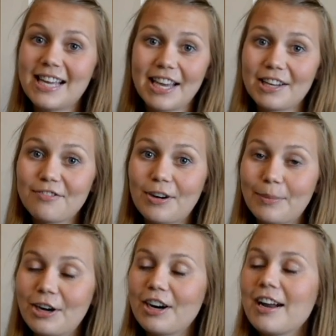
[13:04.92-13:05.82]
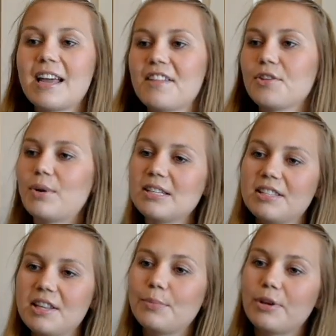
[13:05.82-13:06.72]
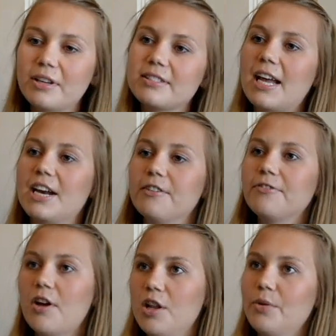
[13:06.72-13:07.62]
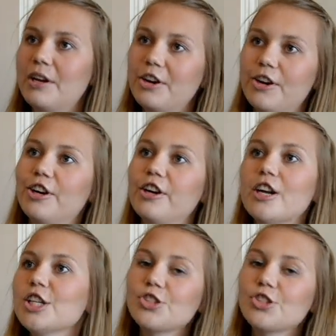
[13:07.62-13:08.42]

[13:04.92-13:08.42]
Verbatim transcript: taken from her, and the rest of the book is kind of following her